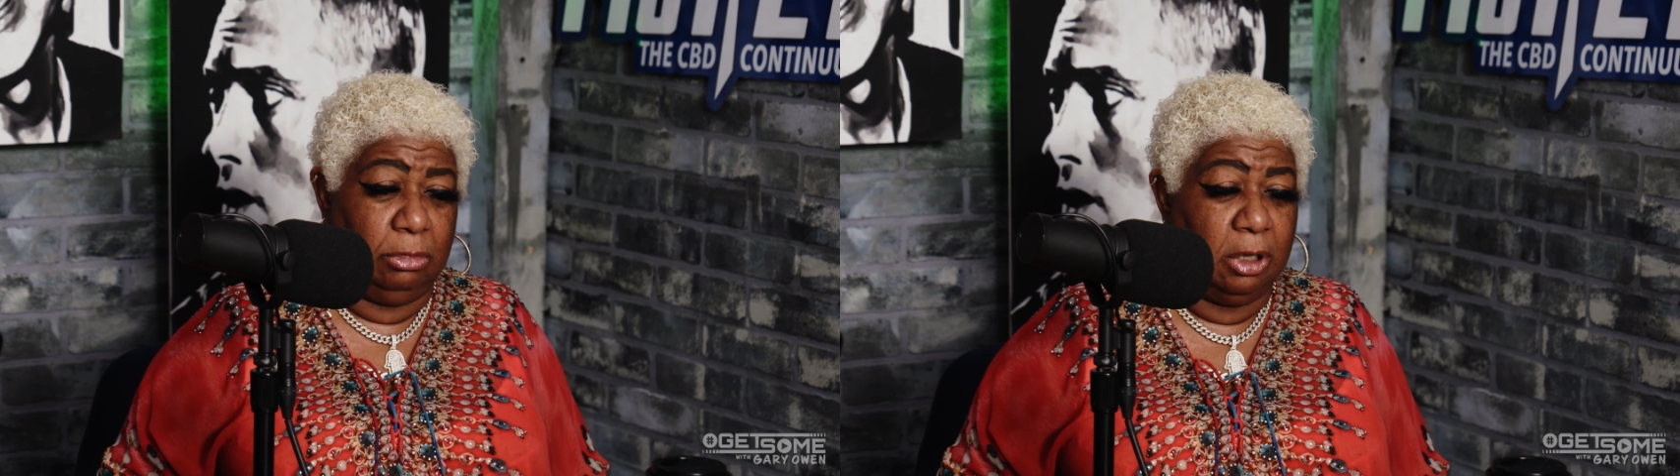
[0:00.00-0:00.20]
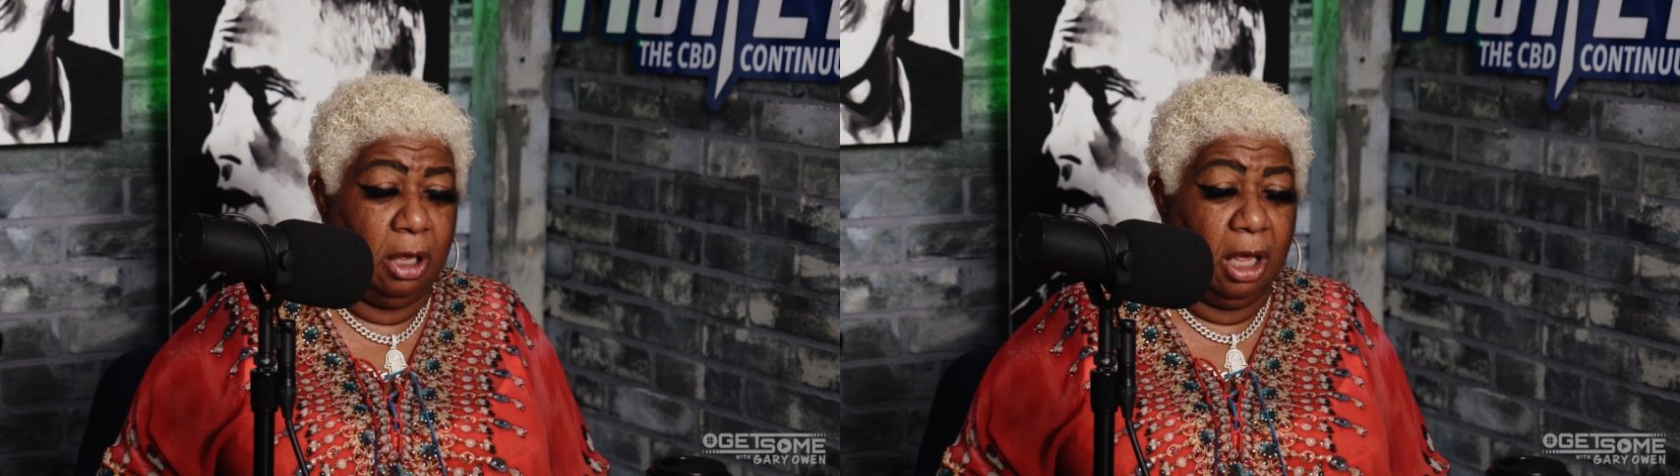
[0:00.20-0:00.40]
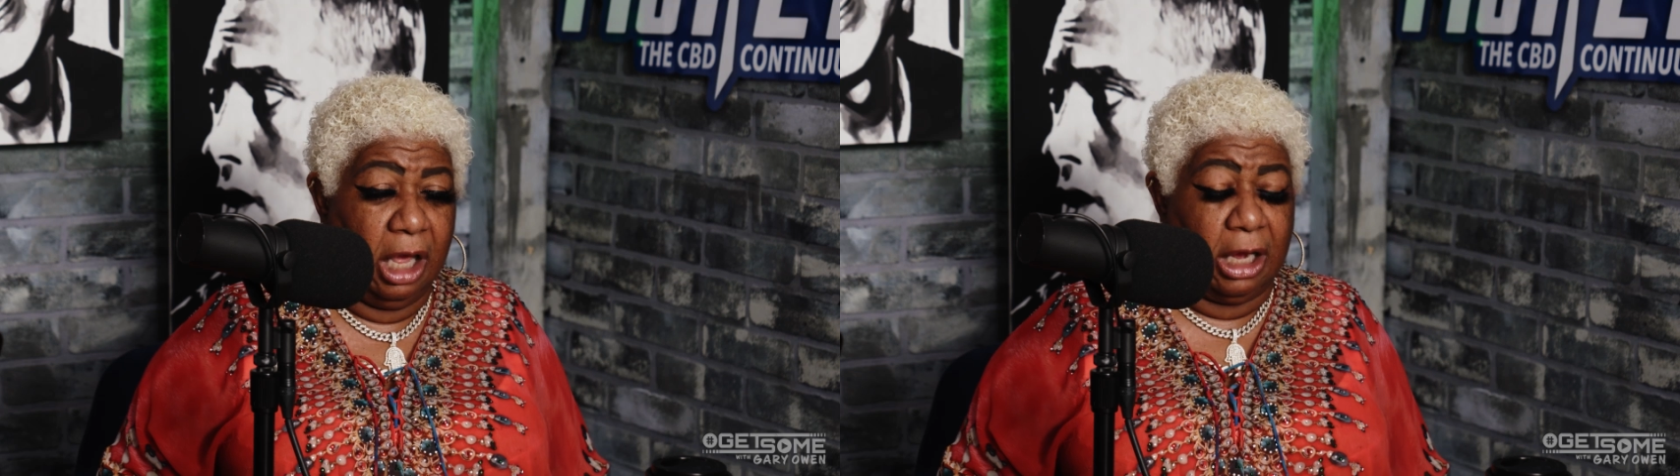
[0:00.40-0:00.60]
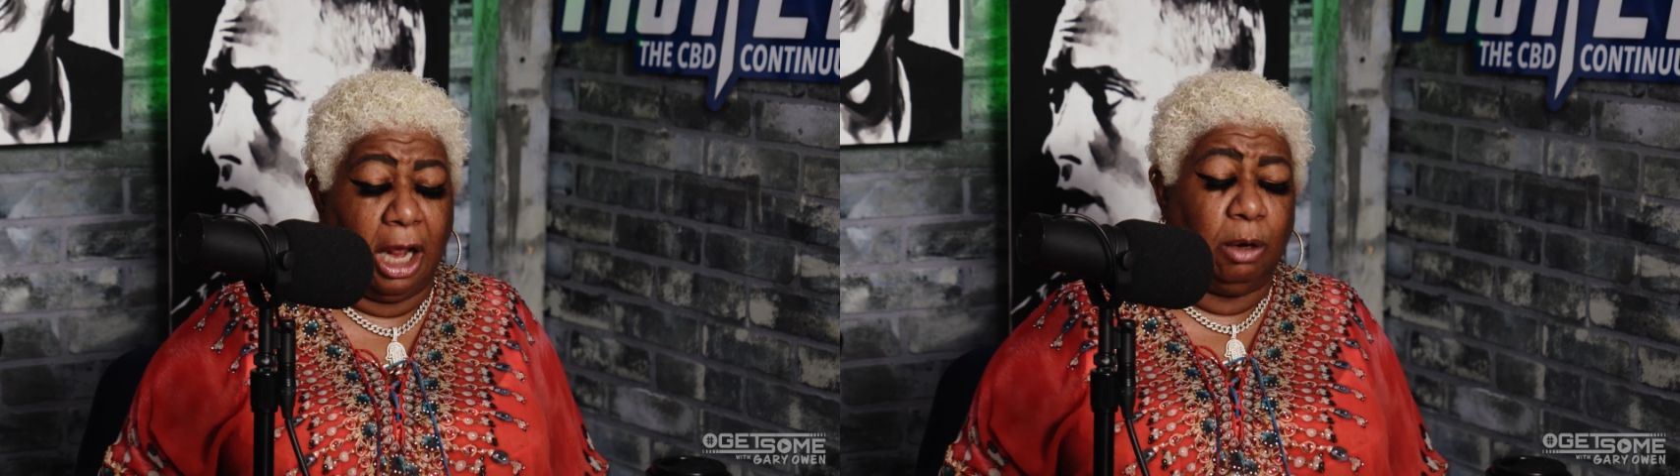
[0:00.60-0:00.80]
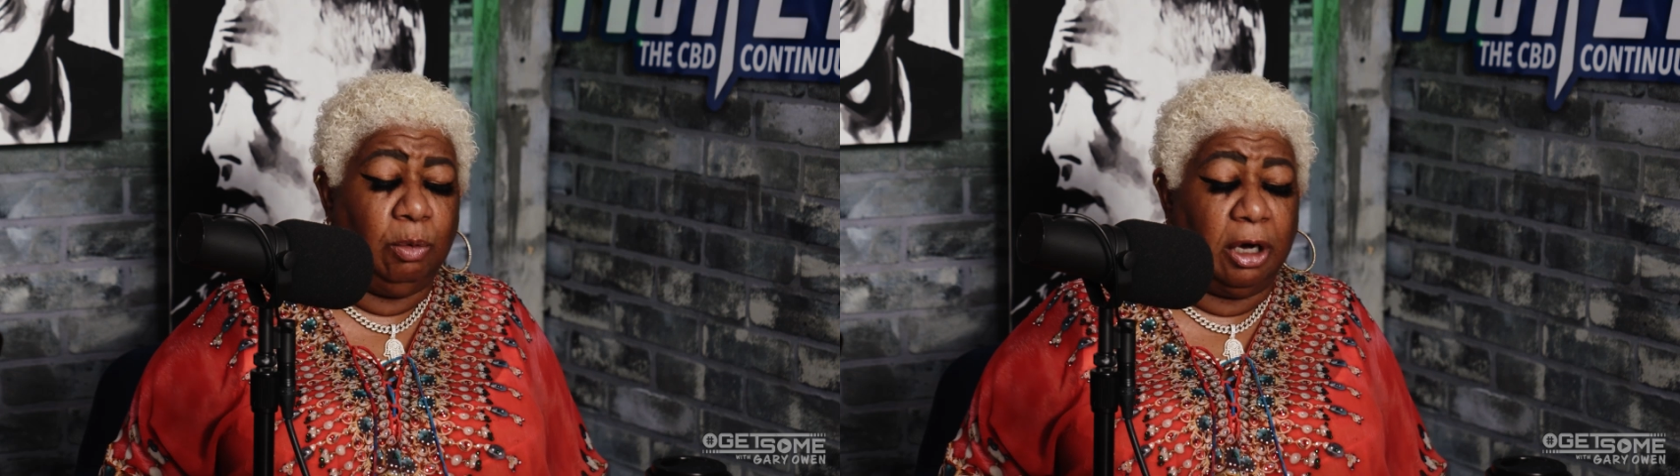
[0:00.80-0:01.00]
That part. And
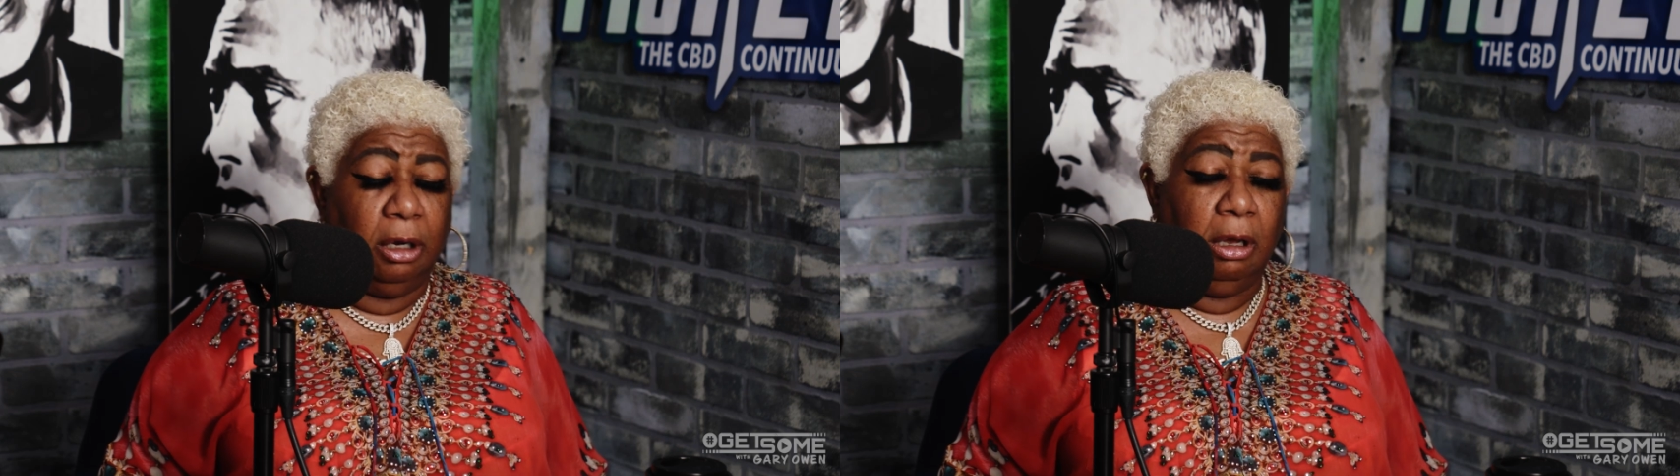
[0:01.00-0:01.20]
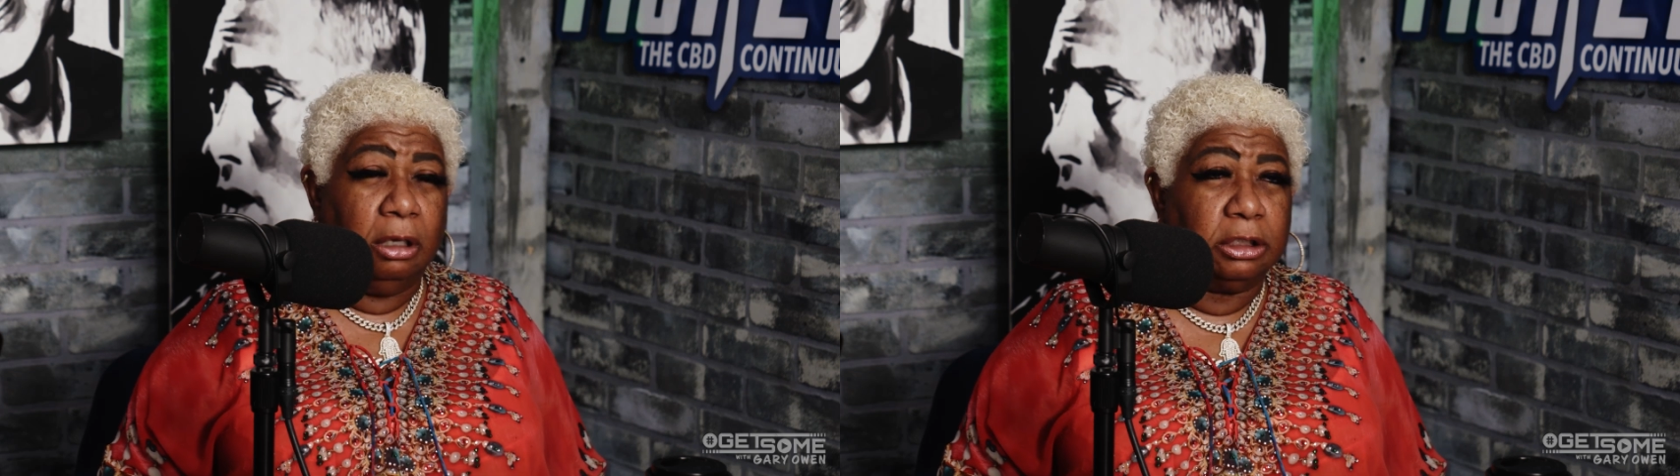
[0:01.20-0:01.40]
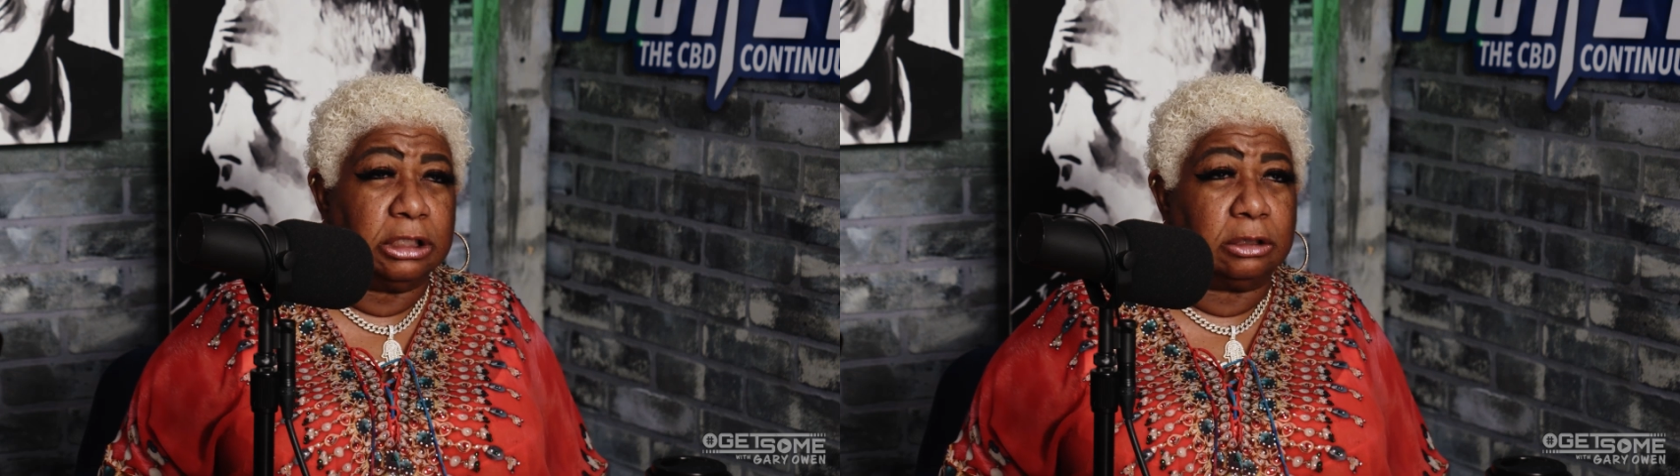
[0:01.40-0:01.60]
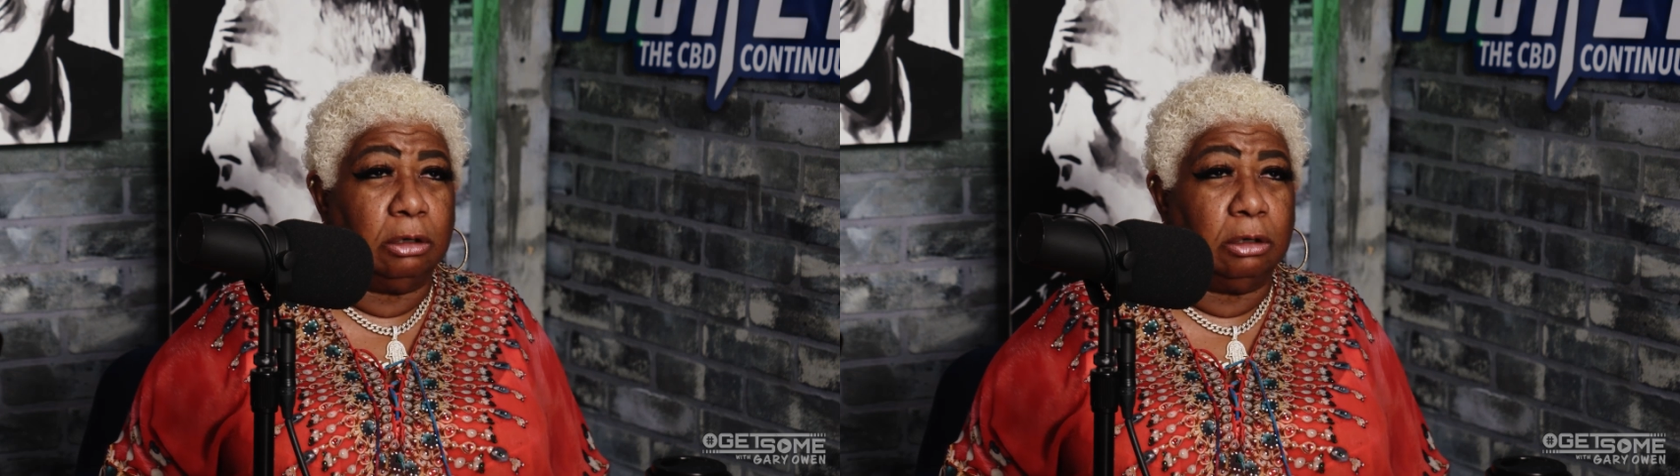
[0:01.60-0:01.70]
I don't want to just